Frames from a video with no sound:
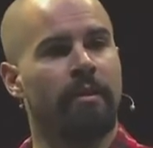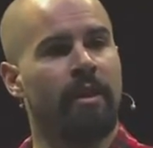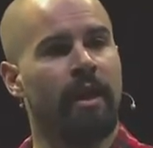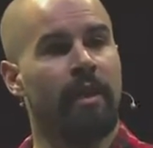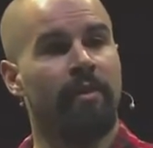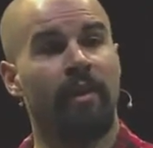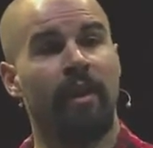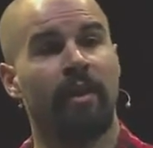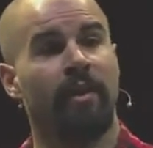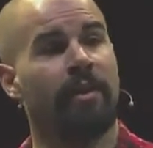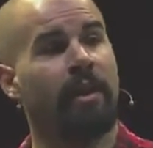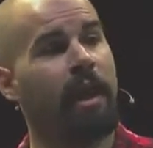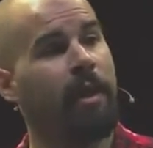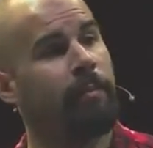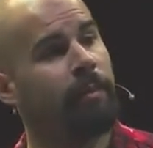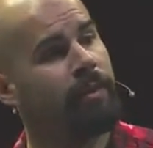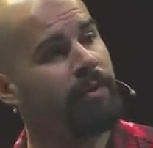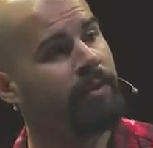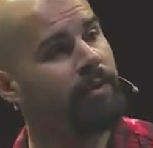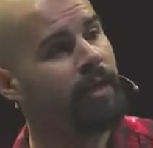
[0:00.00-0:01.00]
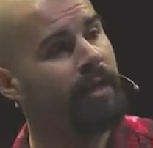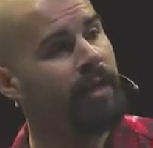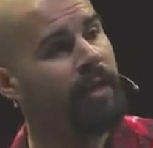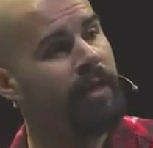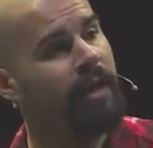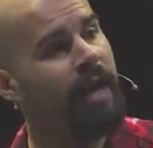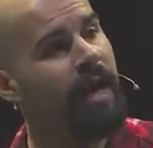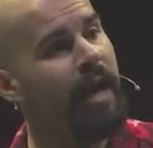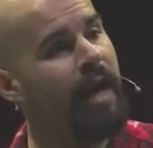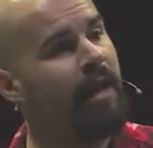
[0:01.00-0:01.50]
And that can happen
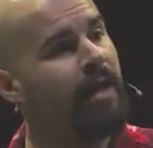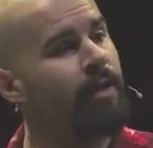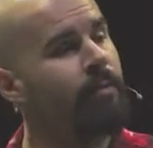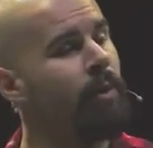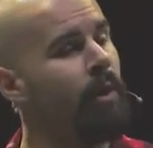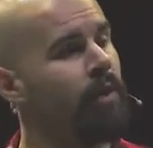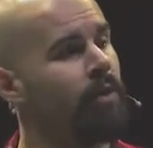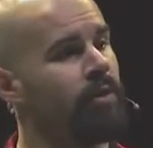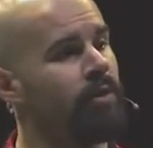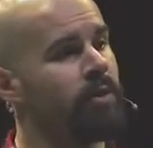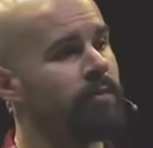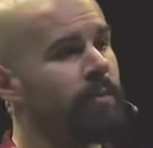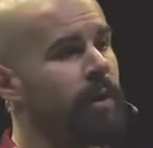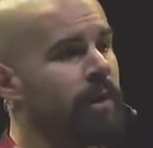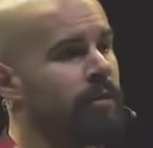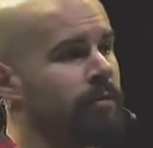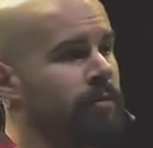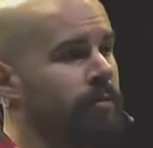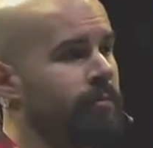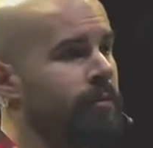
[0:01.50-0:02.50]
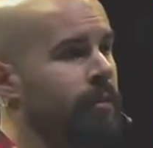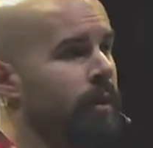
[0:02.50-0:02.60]
in any part of the spectrum,